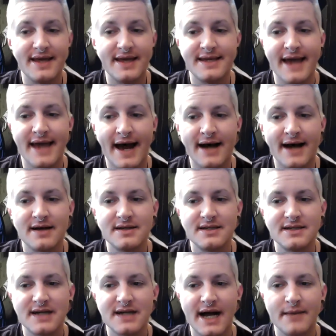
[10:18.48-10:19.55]
Yeah.
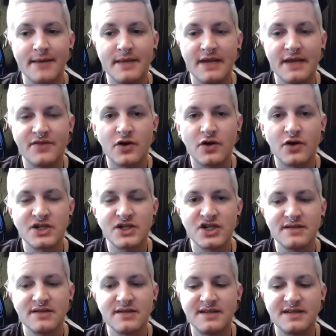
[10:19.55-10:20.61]
I mean, if the
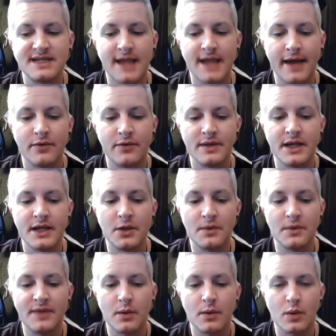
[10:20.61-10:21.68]
Christians today really knew
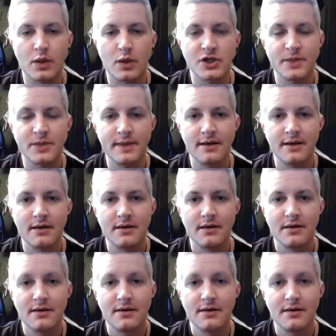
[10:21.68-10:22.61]
what they were worshiping,